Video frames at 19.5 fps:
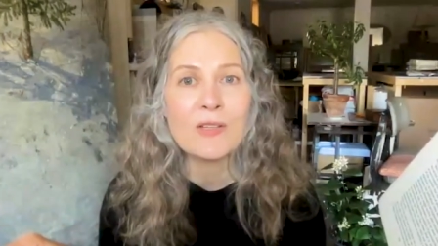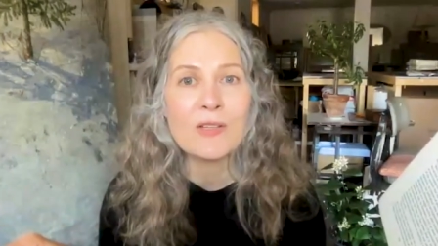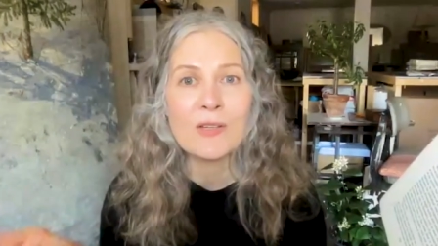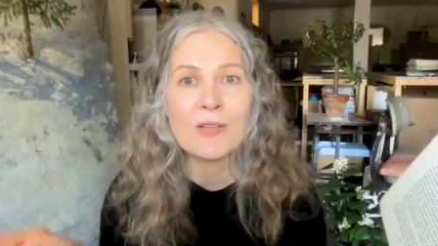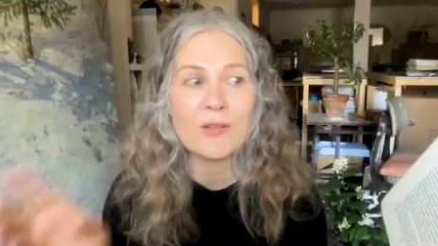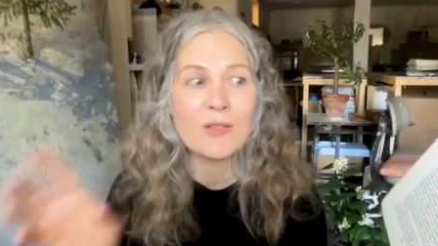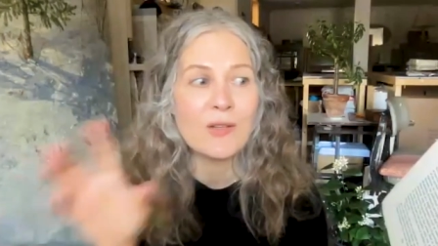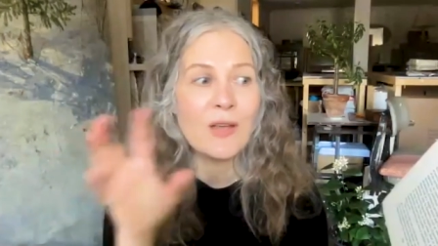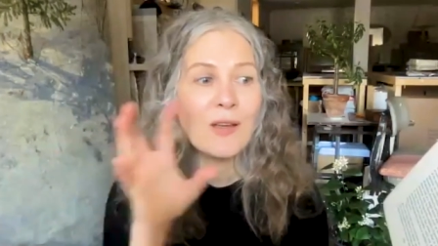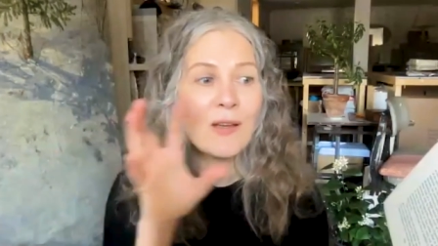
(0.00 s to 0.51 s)
So
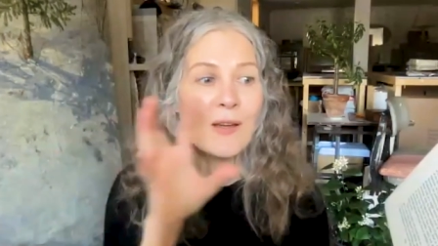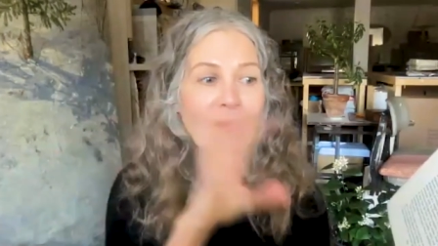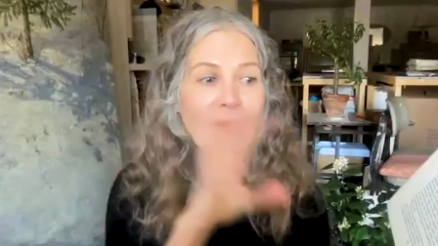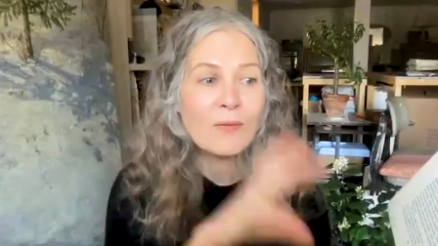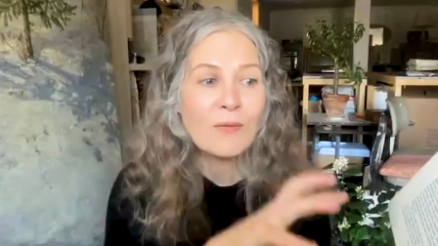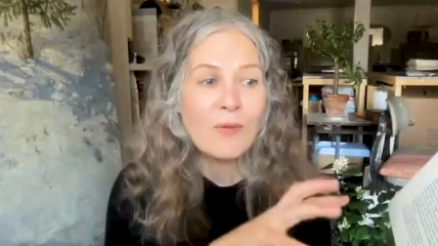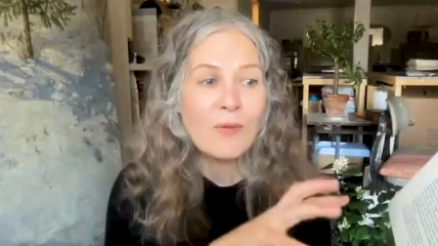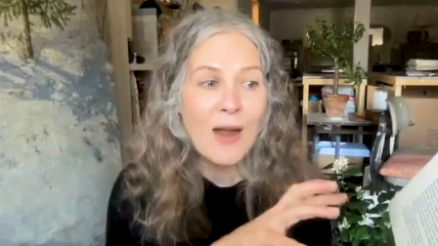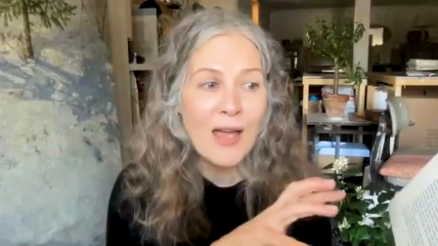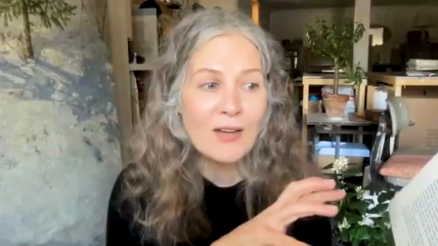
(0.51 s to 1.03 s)
it's
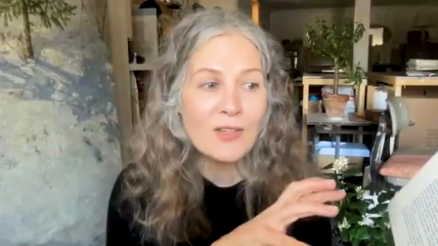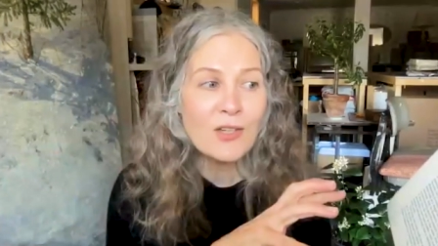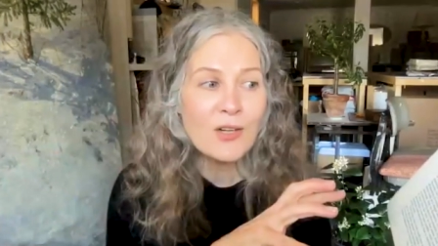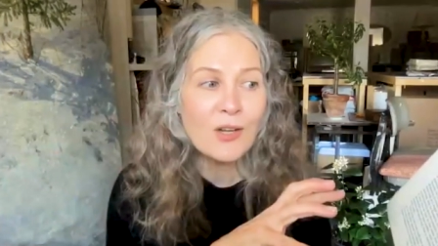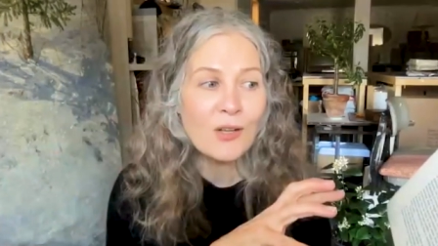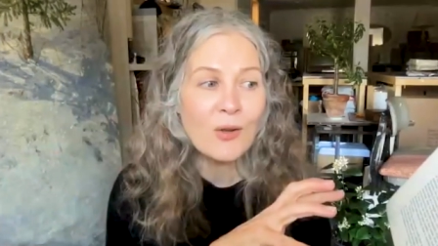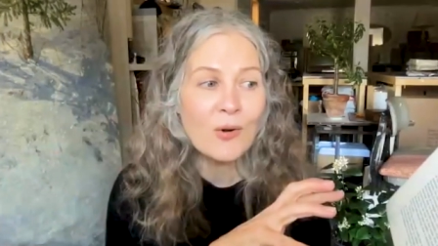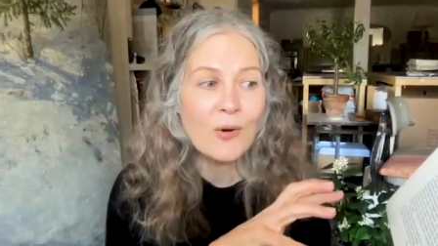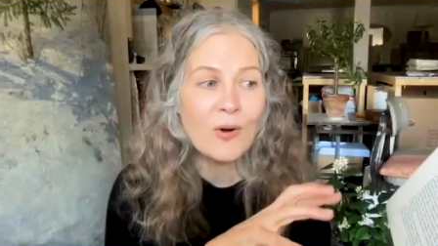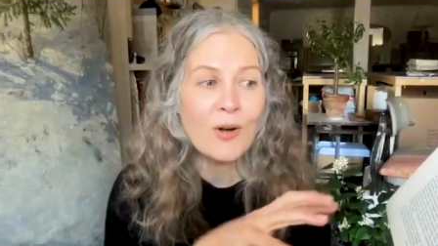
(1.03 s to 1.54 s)

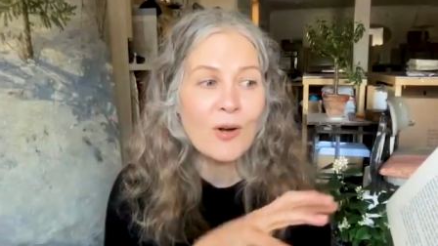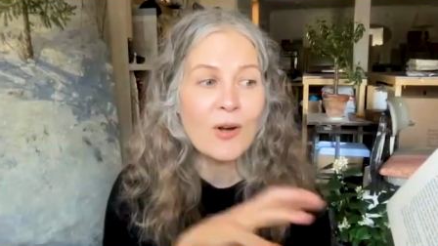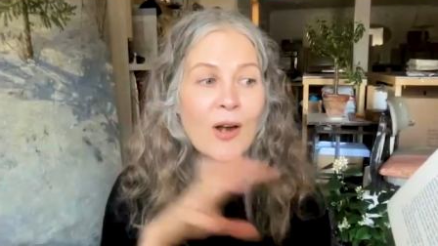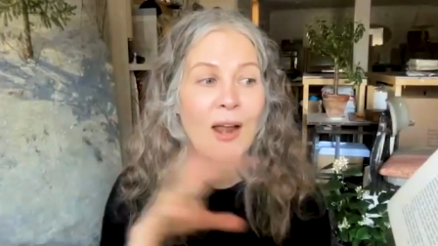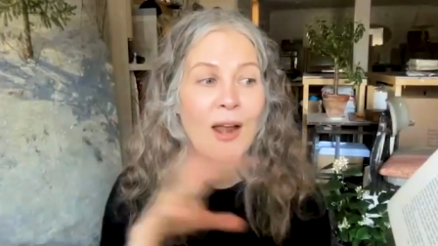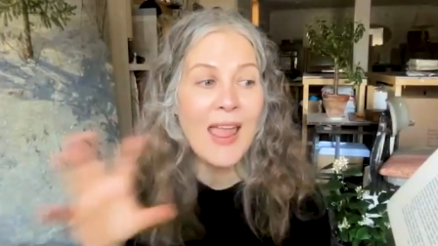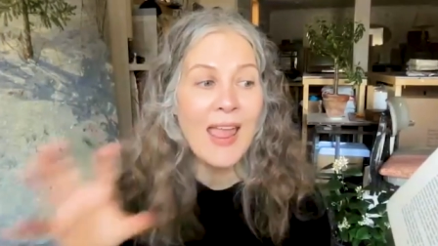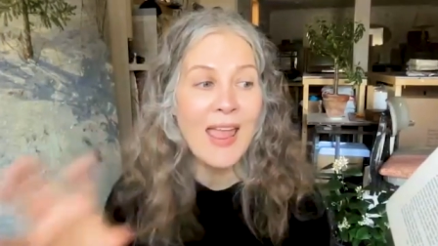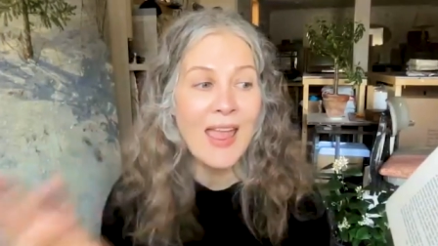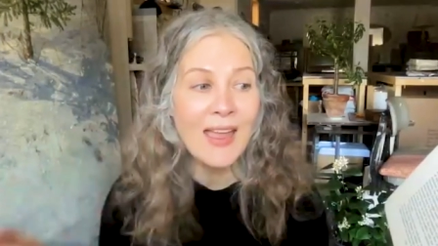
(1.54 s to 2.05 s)
rational
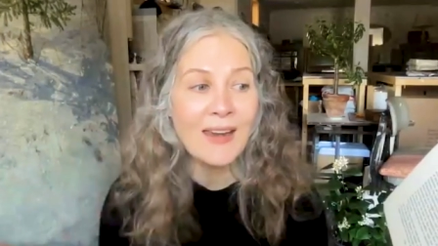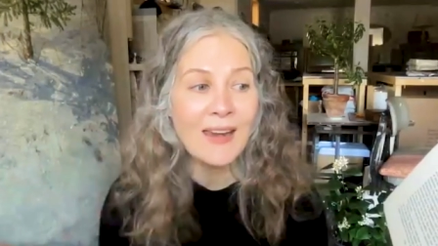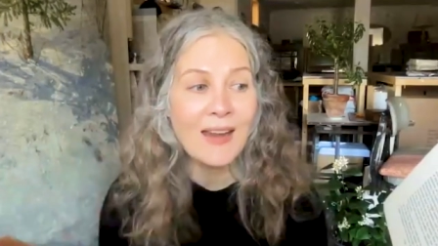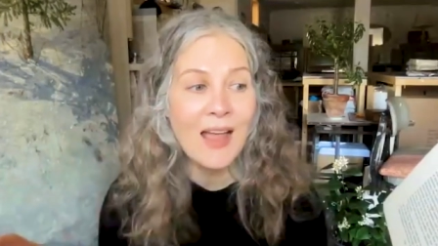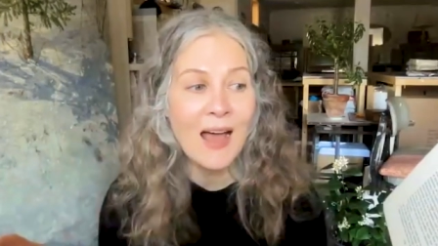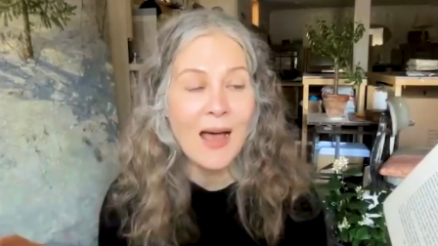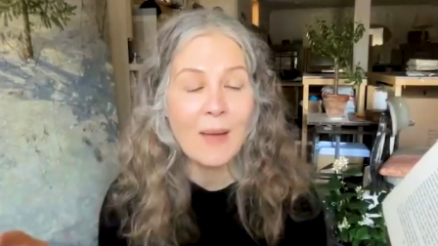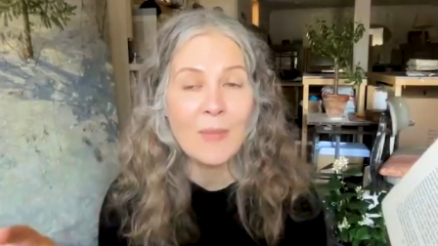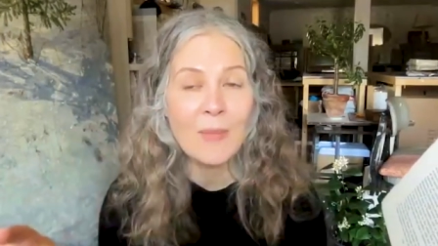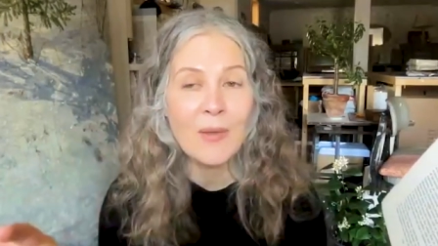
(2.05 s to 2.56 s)
order and
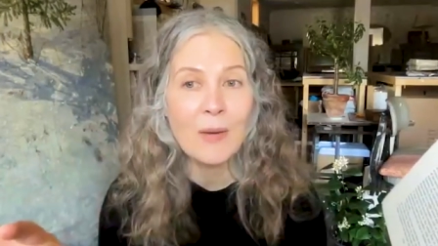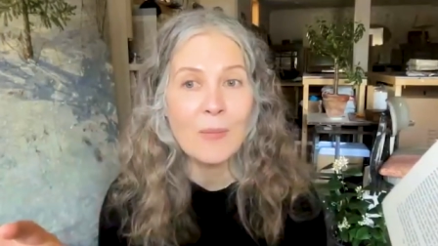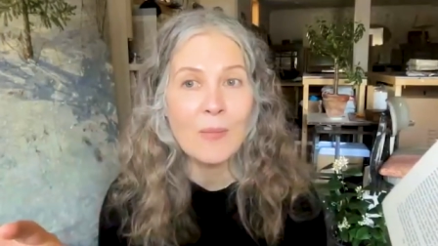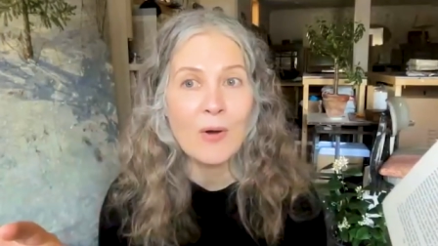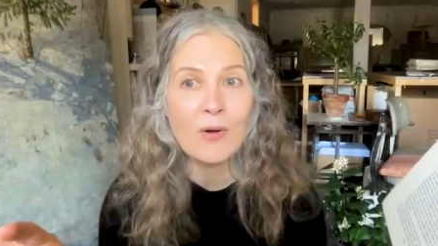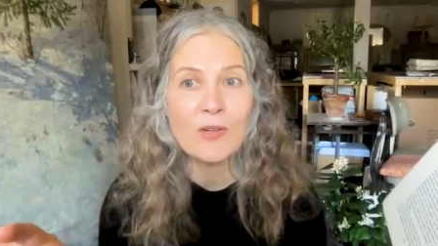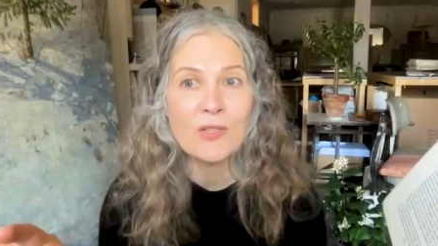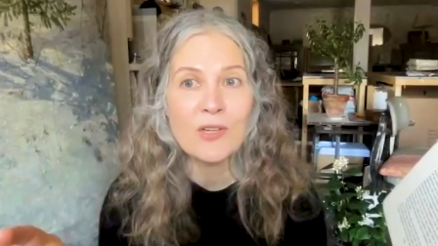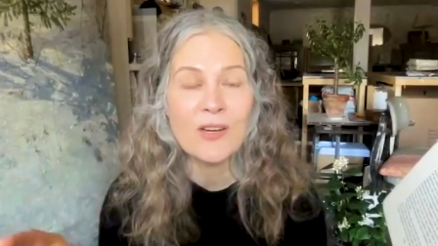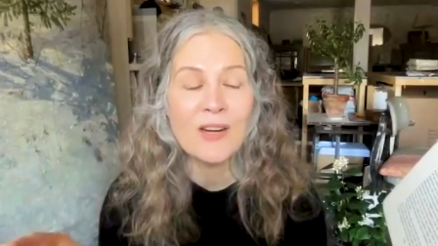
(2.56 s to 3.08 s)
common
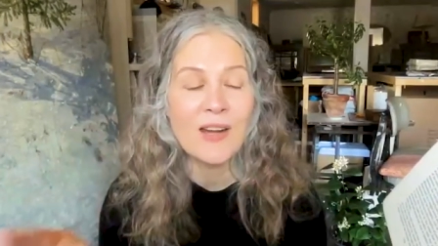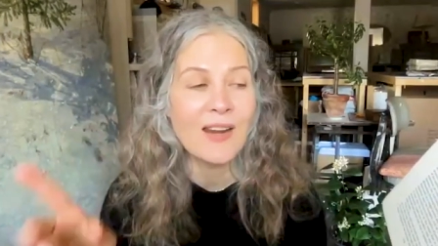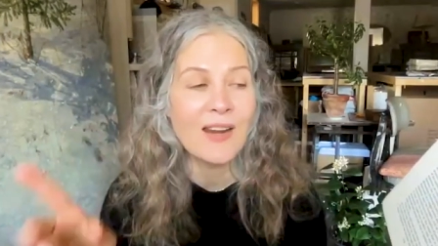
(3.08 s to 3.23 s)
emotion.